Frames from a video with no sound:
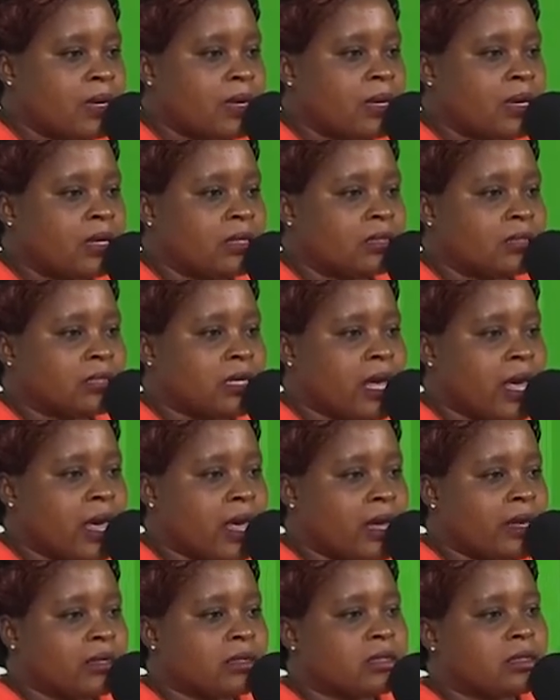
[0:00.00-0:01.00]
It
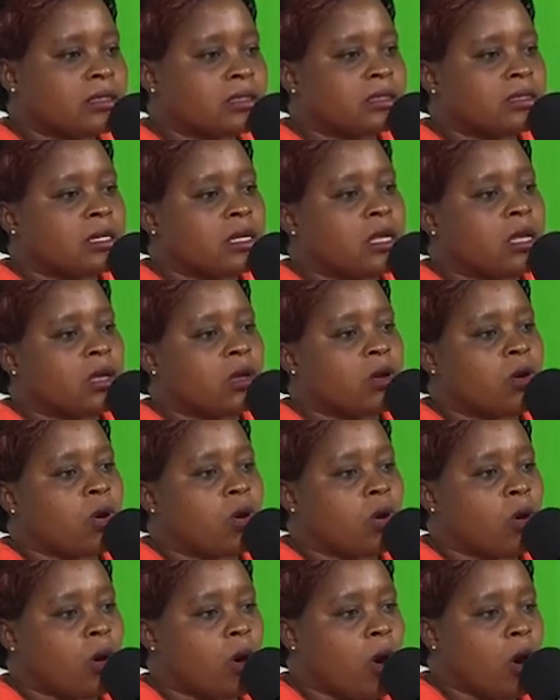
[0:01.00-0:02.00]
says,
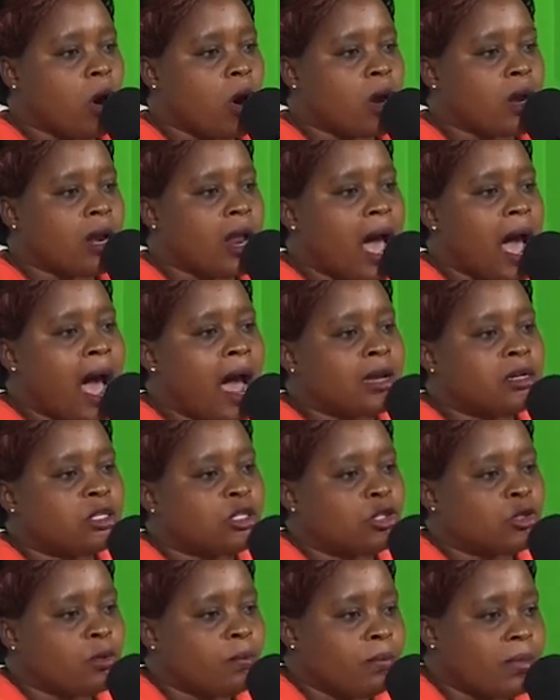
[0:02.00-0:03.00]
"Call
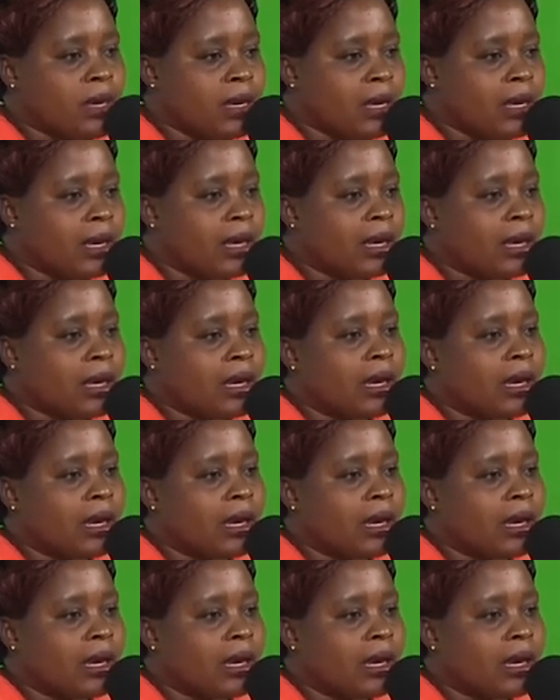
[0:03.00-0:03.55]
unto me,